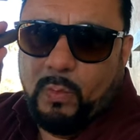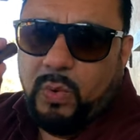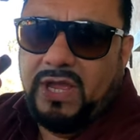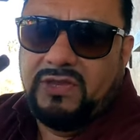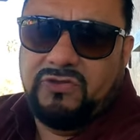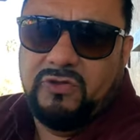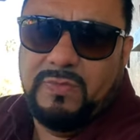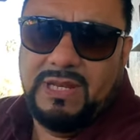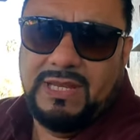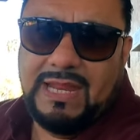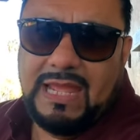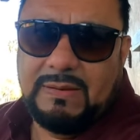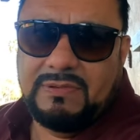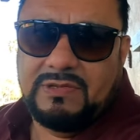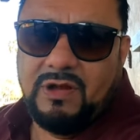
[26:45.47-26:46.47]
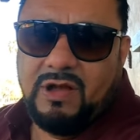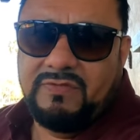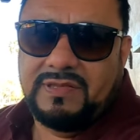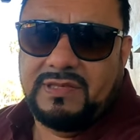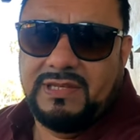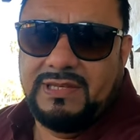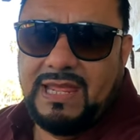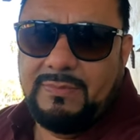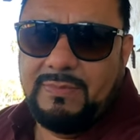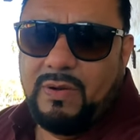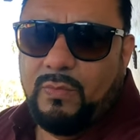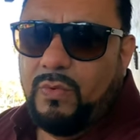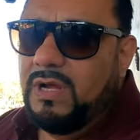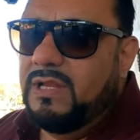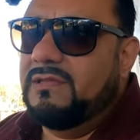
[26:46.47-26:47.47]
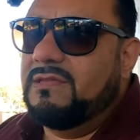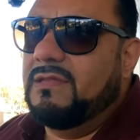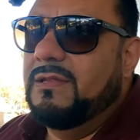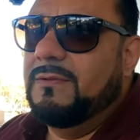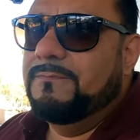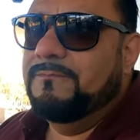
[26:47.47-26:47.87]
Way too many names to obviously name at once,